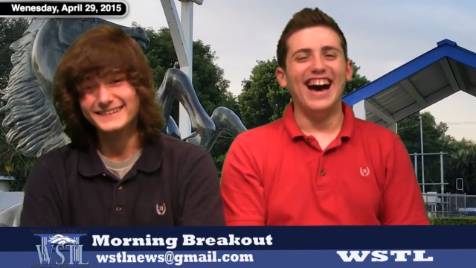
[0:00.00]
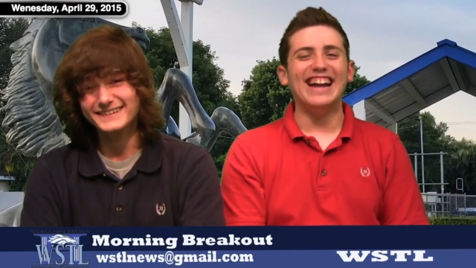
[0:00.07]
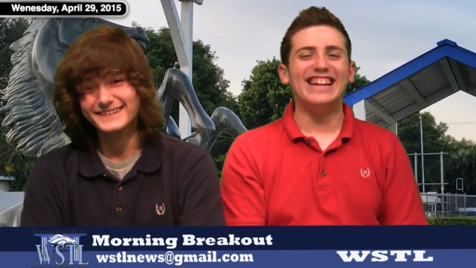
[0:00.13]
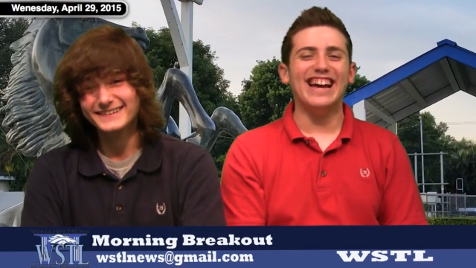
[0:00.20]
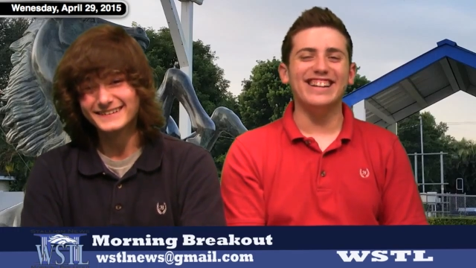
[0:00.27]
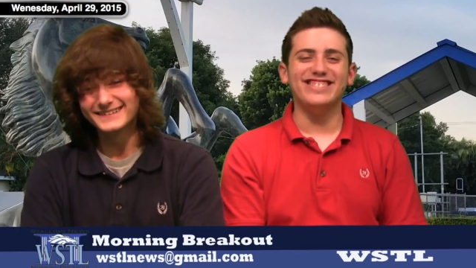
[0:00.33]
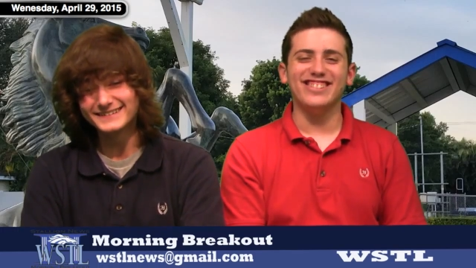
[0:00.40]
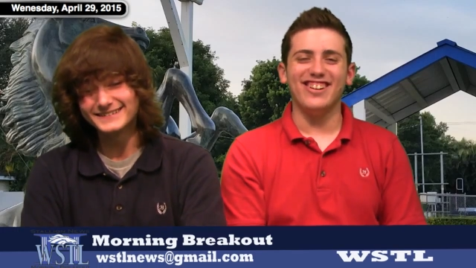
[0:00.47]

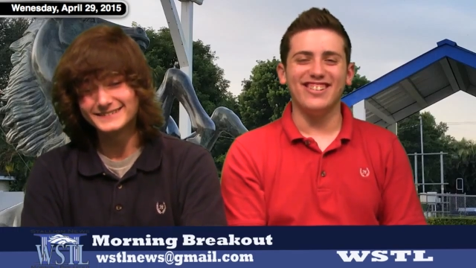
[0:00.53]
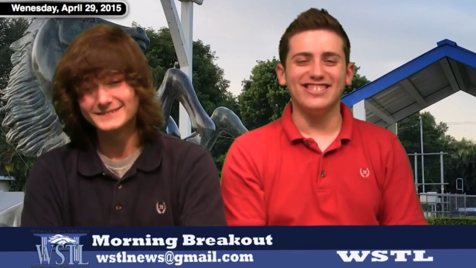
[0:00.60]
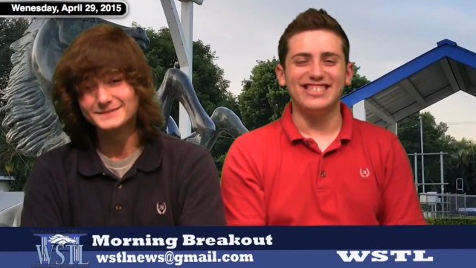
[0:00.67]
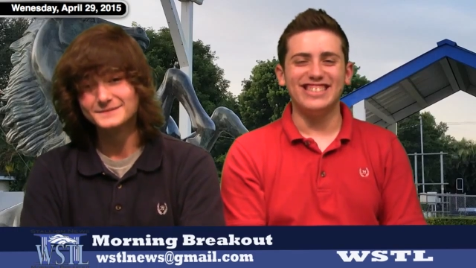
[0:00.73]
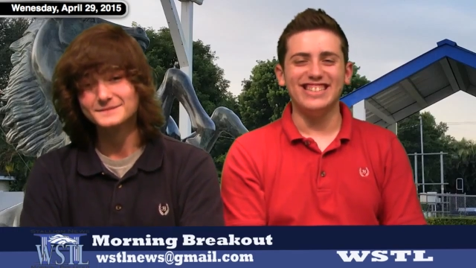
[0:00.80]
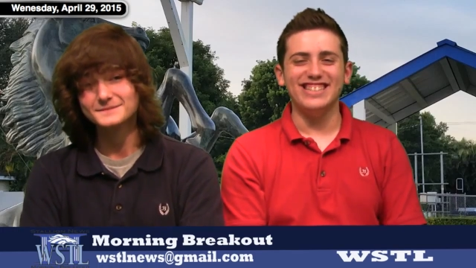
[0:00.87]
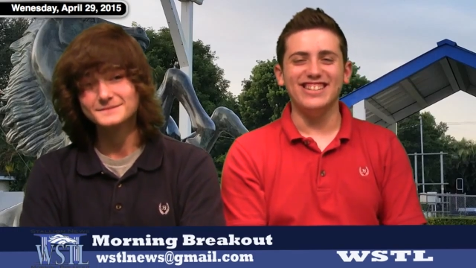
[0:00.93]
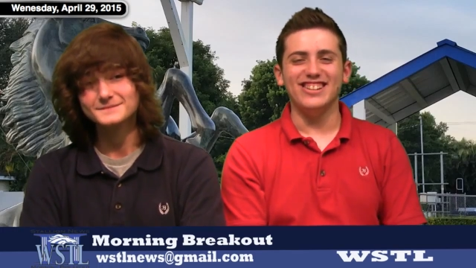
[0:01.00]
Speaker 1: attention, all
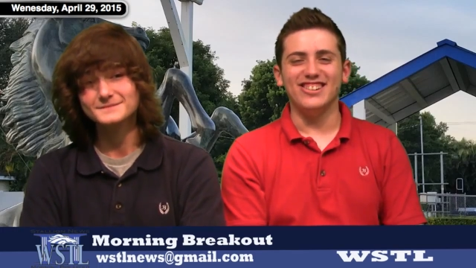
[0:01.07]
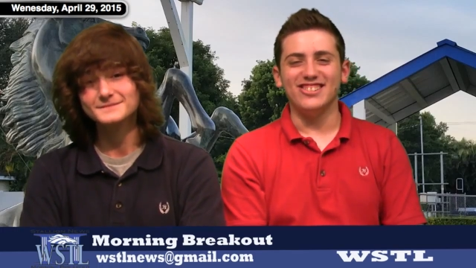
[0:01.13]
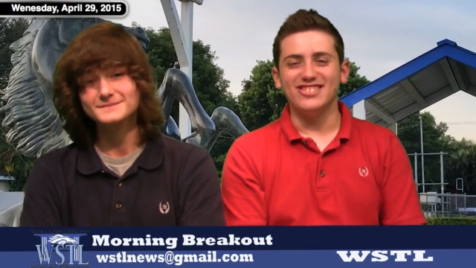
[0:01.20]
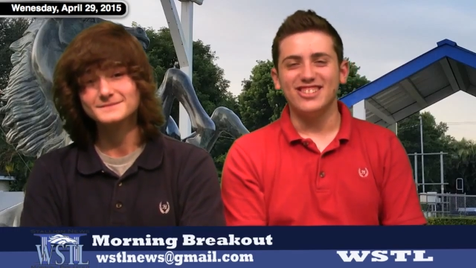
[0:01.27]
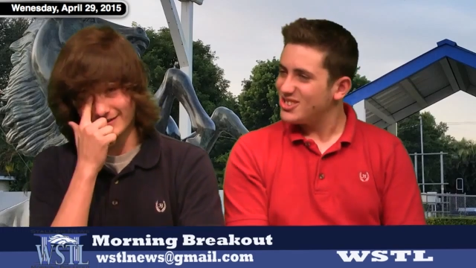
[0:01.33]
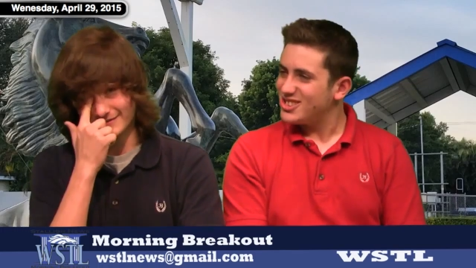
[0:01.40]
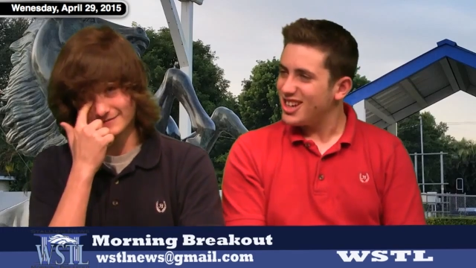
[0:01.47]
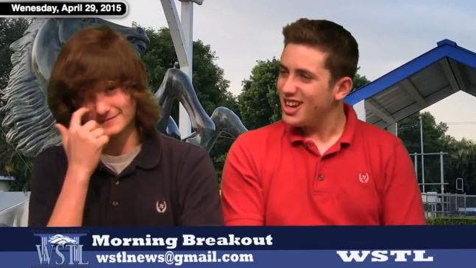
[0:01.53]

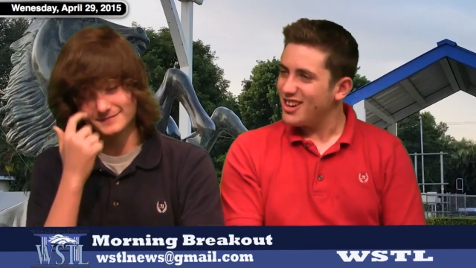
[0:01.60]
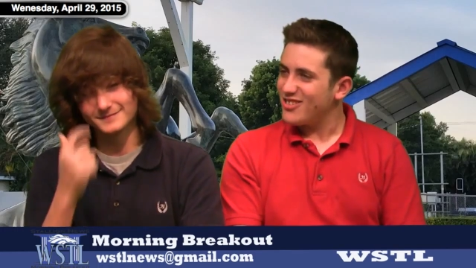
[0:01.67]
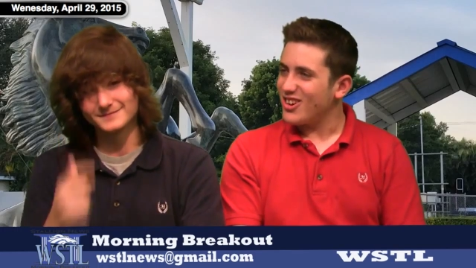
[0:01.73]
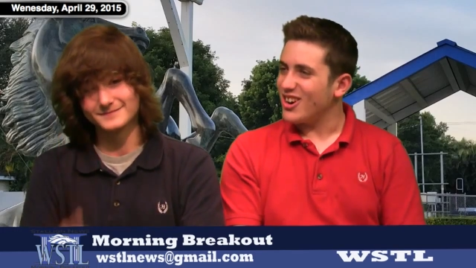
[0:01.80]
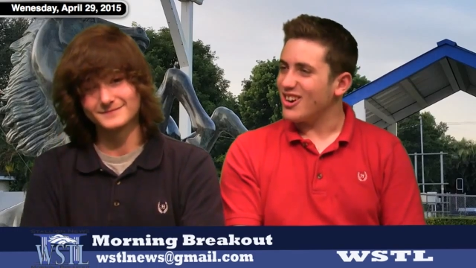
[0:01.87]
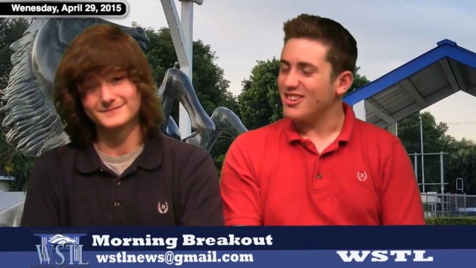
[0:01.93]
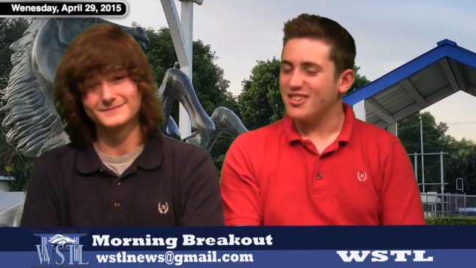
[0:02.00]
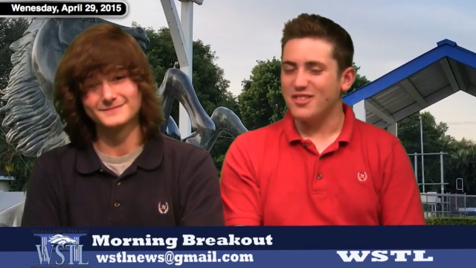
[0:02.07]
seniors.
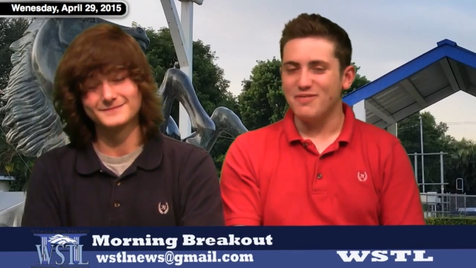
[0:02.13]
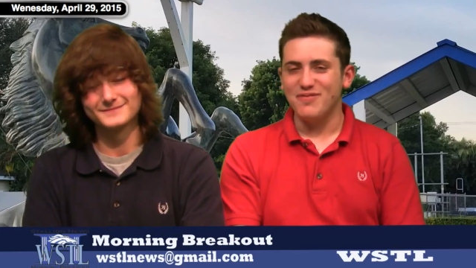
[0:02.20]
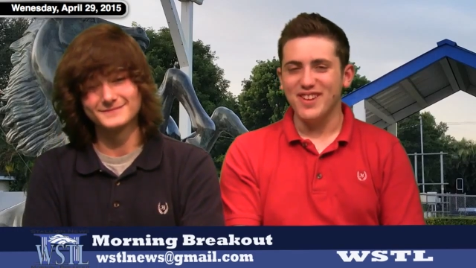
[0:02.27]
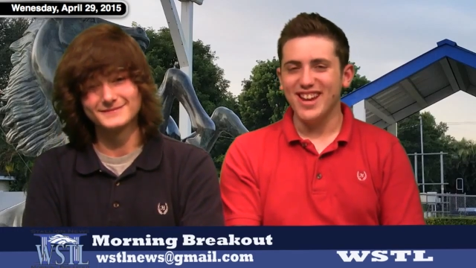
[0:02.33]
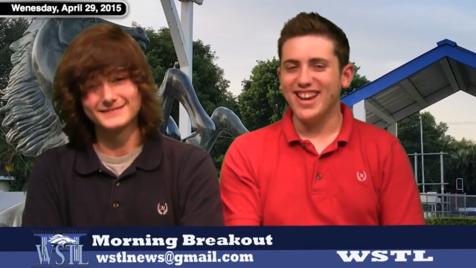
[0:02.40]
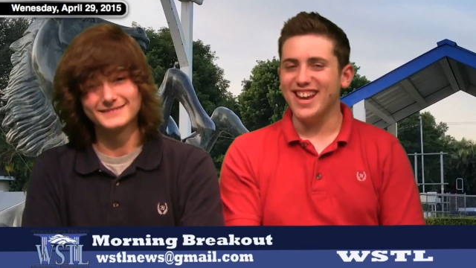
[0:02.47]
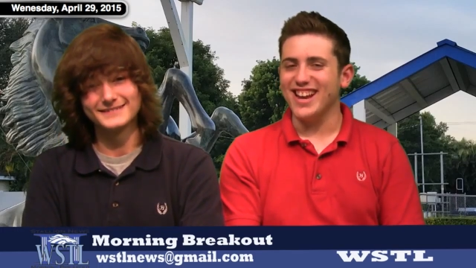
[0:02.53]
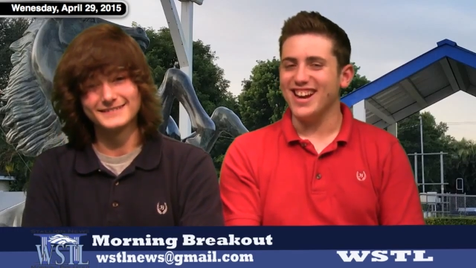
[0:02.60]
Dreamer,
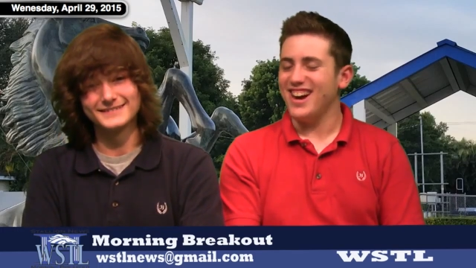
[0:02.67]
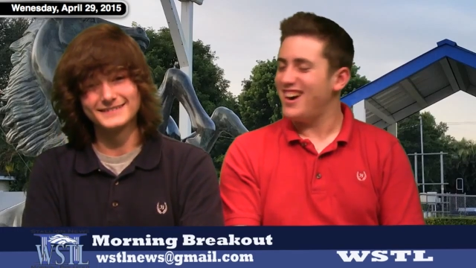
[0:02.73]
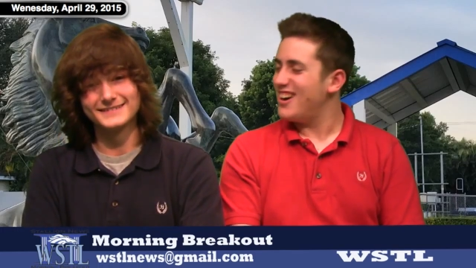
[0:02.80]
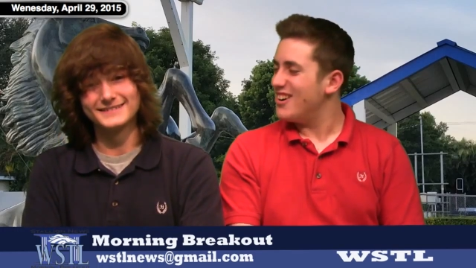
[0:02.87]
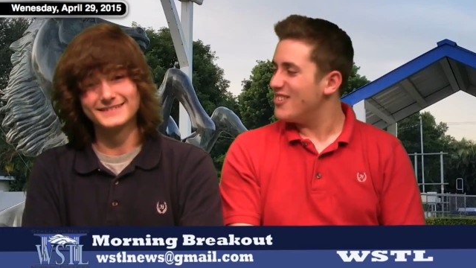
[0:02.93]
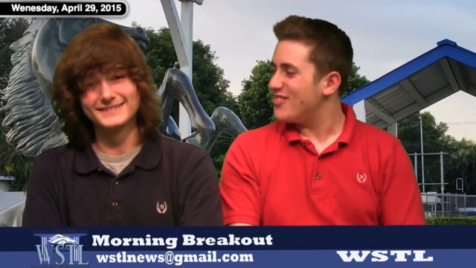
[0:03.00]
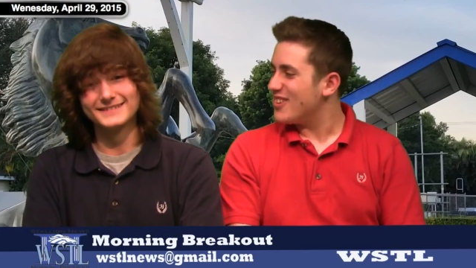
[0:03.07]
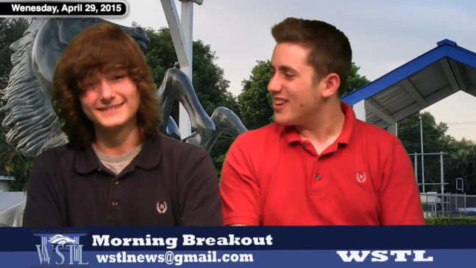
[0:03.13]
speaking
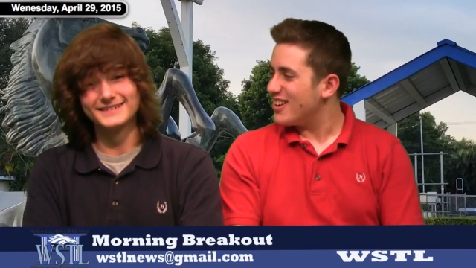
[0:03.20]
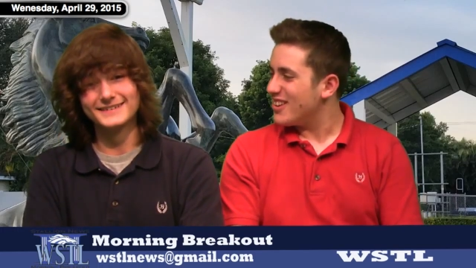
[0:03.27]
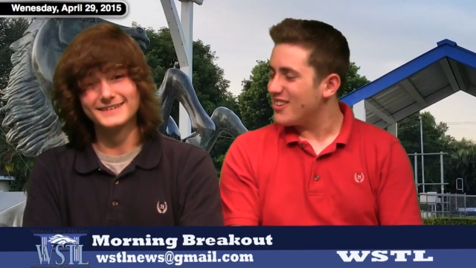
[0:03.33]
of